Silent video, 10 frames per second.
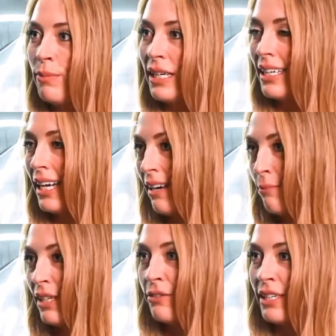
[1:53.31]
but have
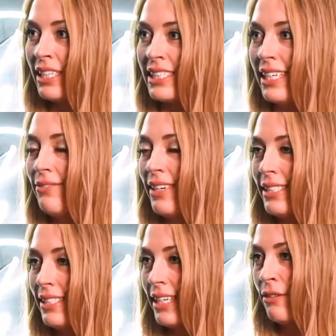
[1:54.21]
been a real estate
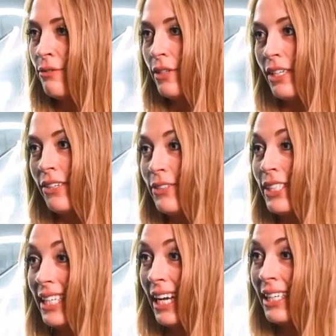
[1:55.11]
investor now for over
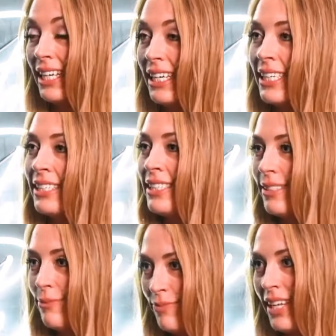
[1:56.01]
10 years
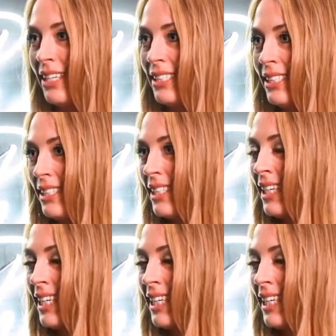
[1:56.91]
and just